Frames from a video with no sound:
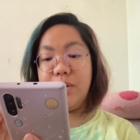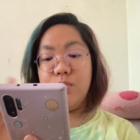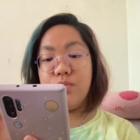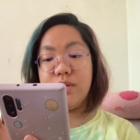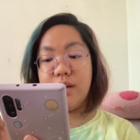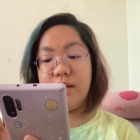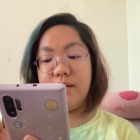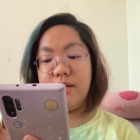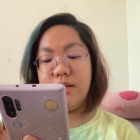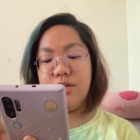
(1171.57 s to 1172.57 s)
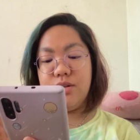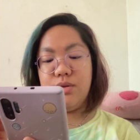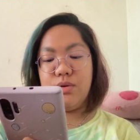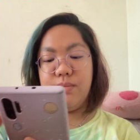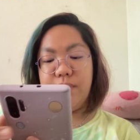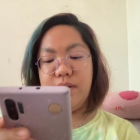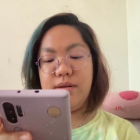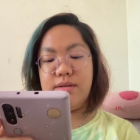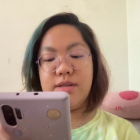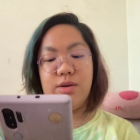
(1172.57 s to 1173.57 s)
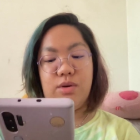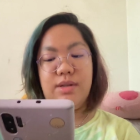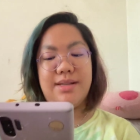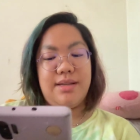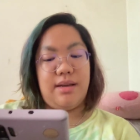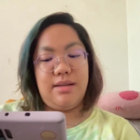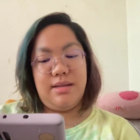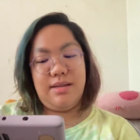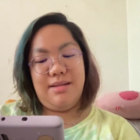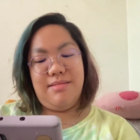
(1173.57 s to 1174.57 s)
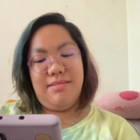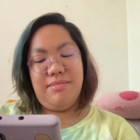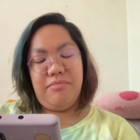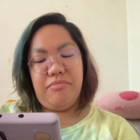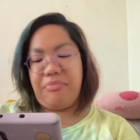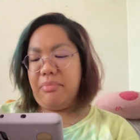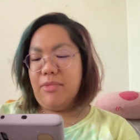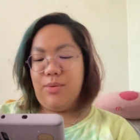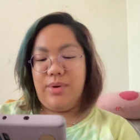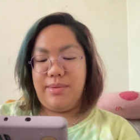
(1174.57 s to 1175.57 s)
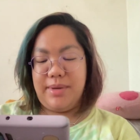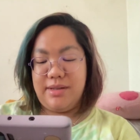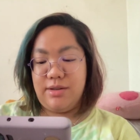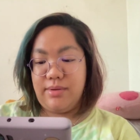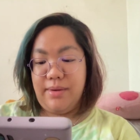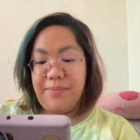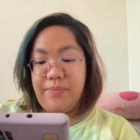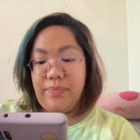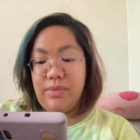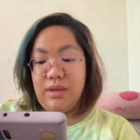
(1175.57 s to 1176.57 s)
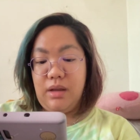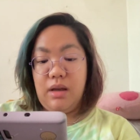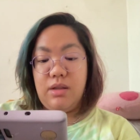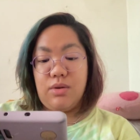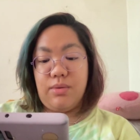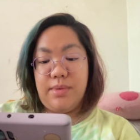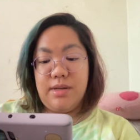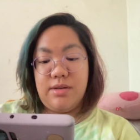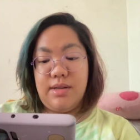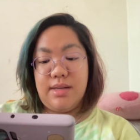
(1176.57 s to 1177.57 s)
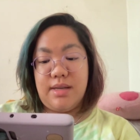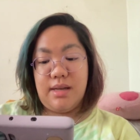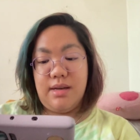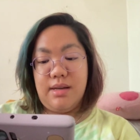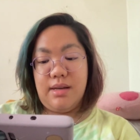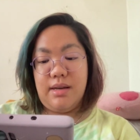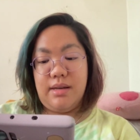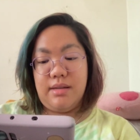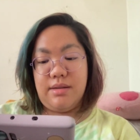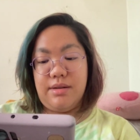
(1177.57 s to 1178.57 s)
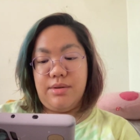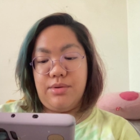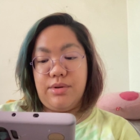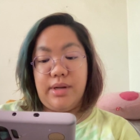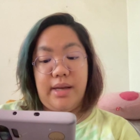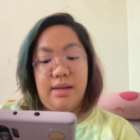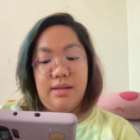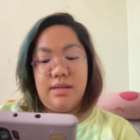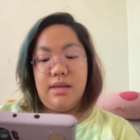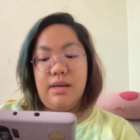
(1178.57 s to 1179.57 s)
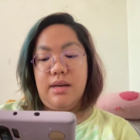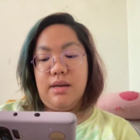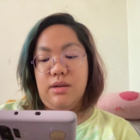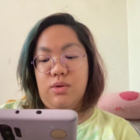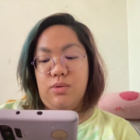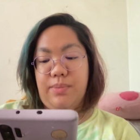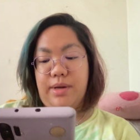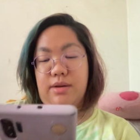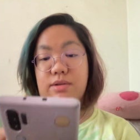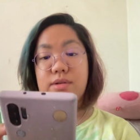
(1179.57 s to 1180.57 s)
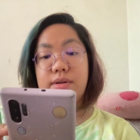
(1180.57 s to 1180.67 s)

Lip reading: usadas no comércio de seda. What am I doing? No comércio de seda entre o Oriente e o Europeu.